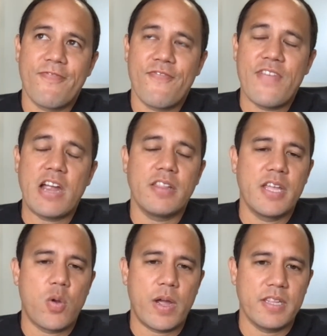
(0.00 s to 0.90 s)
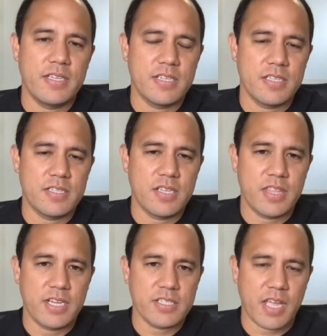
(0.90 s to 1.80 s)
fairly quickly to
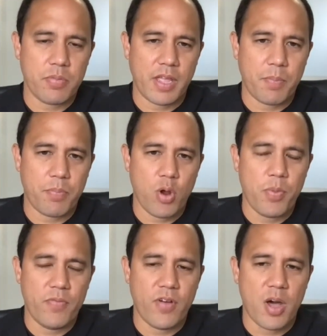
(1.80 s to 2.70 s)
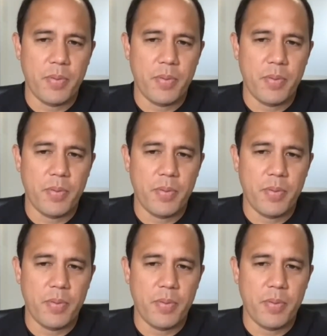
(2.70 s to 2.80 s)
things like propofol.